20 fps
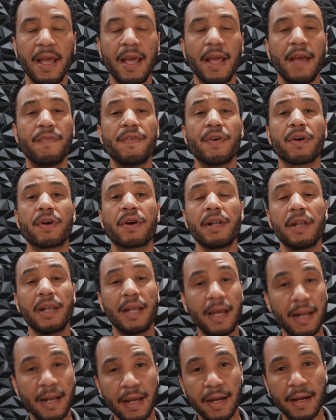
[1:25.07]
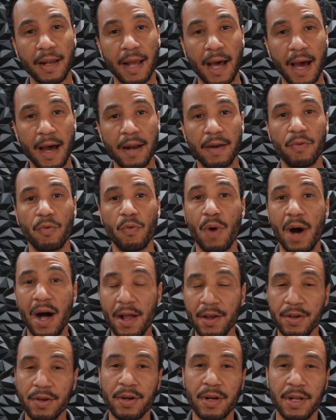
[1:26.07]
If you're cleaning a lot
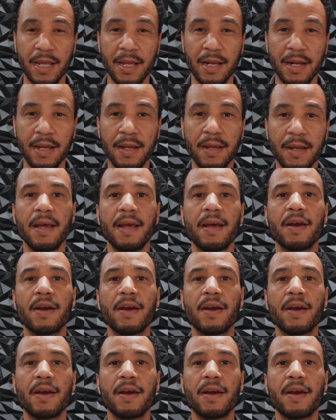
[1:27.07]
while you're cleaning,